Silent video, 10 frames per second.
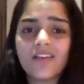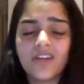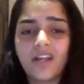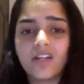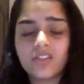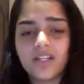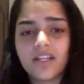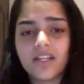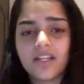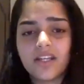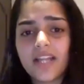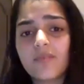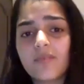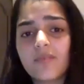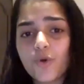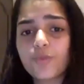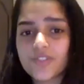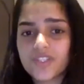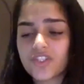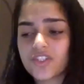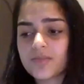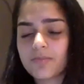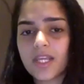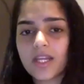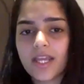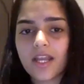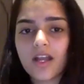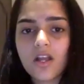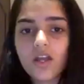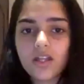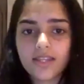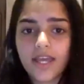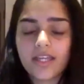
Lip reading: we'll have more positions being like there.